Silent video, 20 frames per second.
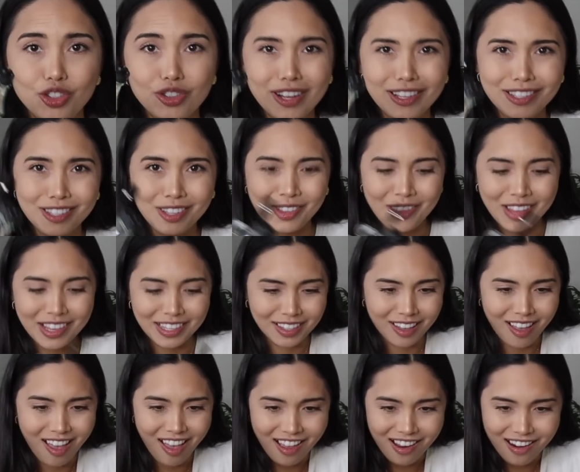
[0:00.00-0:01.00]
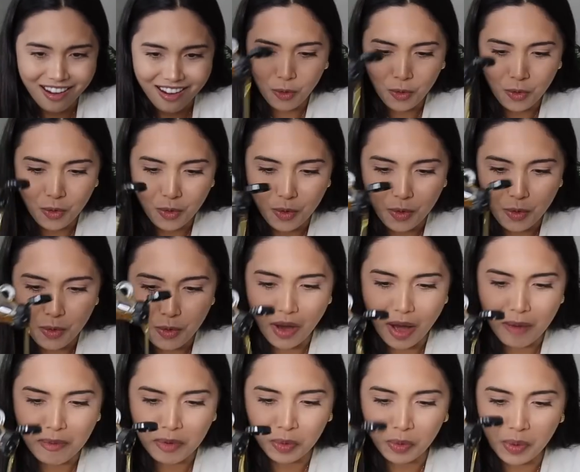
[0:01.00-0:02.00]
drizzle this on.
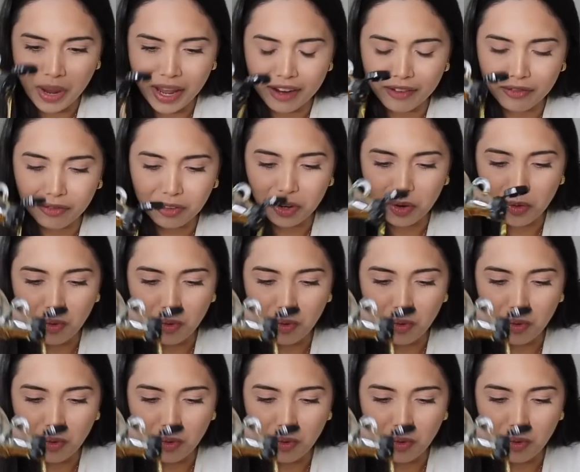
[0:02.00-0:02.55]
Ooh, I've been waiting for a